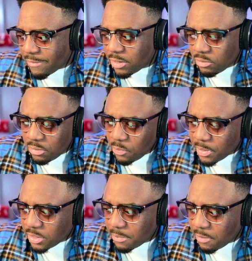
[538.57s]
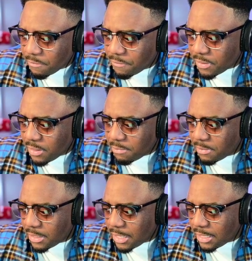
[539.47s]
I don't know much about Philippe
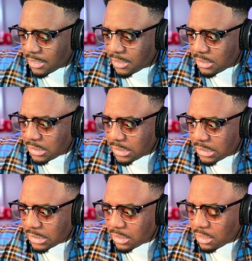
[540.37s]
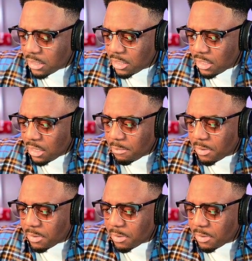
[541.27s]
Lins, but